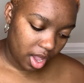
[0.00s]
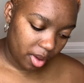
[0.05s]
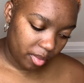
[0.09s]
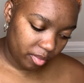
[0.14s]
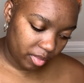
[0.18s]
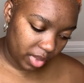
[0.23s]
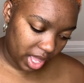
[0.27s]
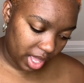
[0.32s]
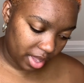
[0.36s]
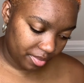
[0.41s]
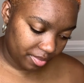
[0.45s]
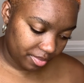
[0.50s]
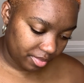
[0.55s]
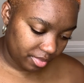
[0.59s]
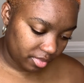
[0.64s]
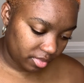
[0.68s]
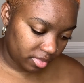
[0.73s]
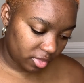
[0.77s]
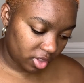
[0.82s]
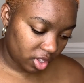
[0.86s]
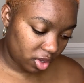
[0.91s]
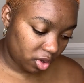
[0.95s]
But
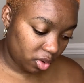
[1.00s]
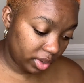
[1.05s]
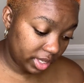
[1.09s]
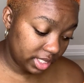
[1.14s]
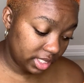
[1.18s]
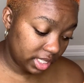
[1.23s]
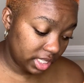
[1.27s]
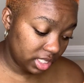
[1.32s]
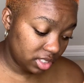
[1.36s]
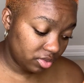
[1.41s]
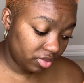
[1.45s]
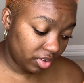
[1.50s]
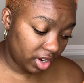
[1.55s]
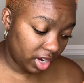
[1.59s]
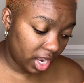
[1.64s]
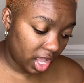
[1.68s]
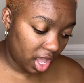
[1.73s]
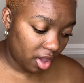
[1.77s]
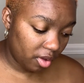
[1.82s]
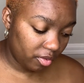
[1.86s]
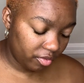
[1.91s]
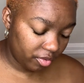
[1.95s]
Quizlet's a very
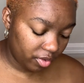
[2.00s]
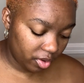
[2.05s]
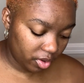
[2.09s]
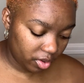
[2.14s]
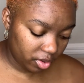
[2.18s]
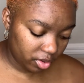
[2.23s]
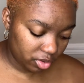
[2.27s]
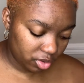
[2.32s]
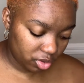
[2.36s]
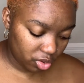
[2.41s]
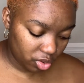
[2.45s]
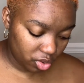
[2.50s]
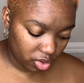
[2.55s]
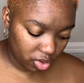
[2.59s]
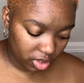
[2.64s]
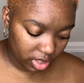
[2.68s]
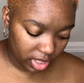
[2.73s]
helpful tool